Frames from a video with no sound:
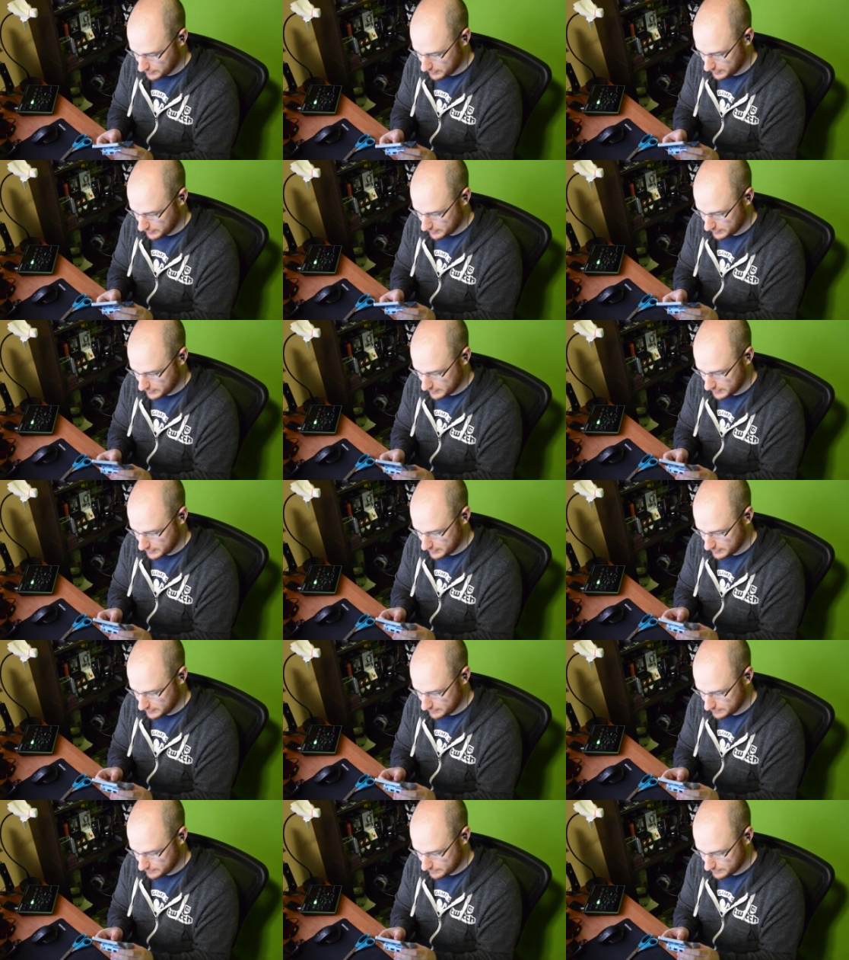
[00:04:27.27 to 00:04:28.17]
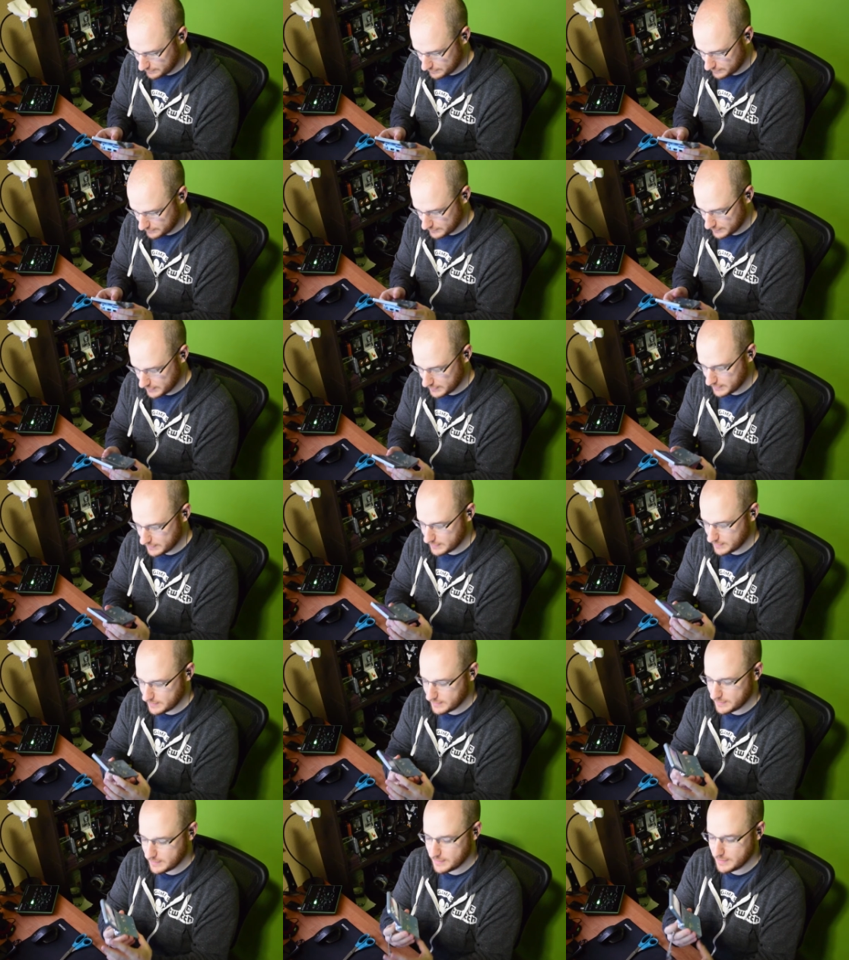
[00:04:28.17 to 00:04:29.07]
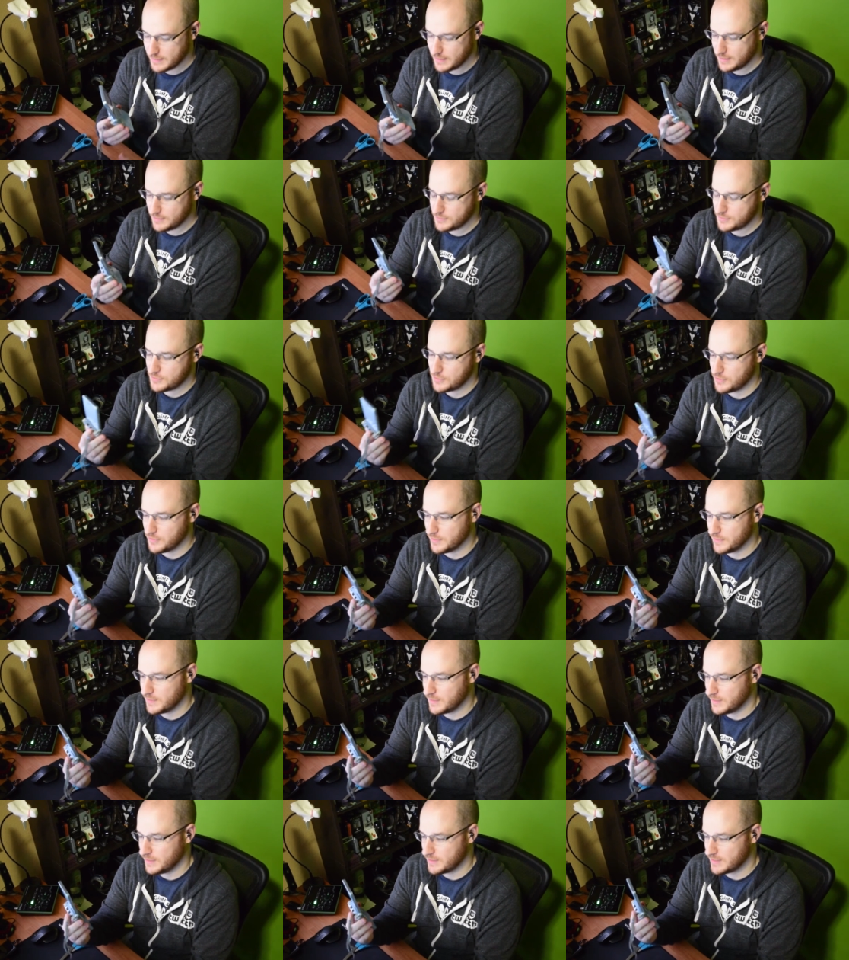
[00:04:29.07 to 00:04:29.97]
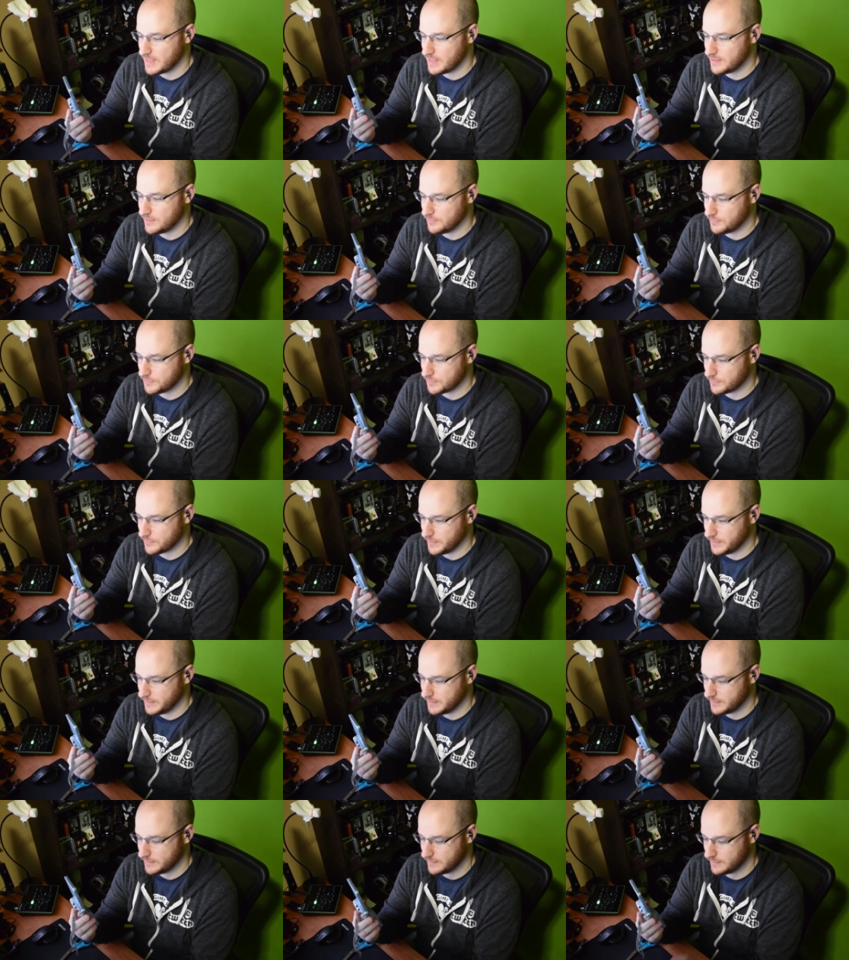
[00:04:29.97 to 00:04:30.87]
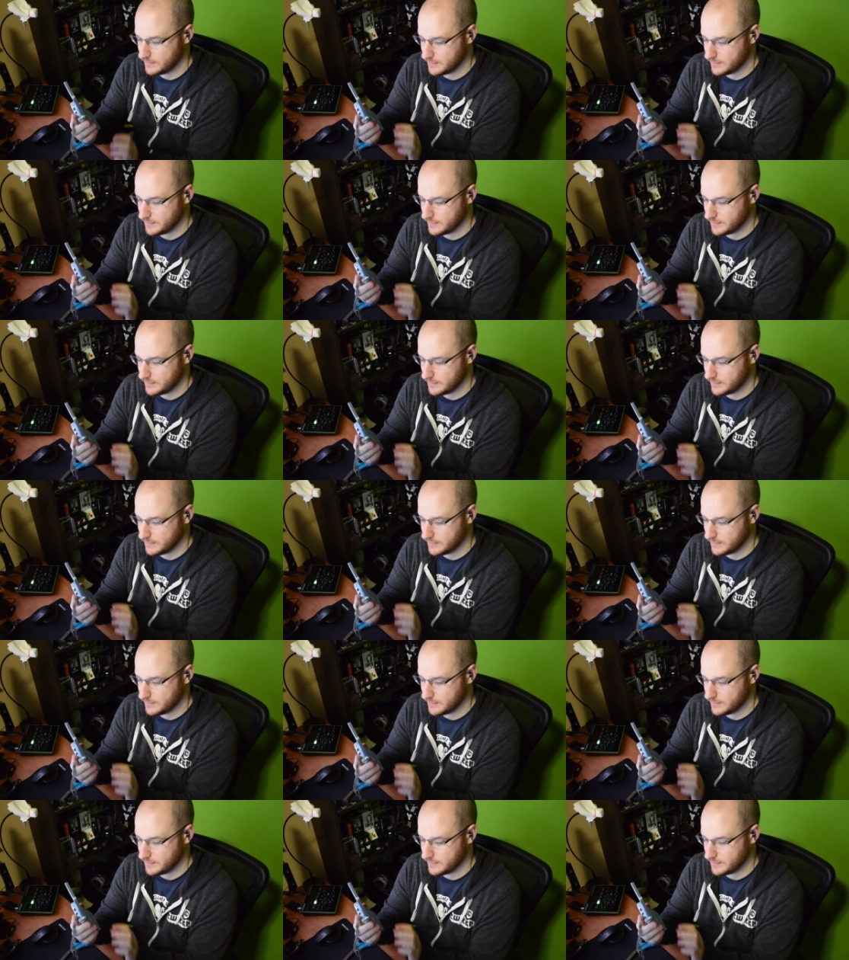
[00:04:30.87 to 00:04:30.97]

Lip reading: and it's showing the Nintendo screen.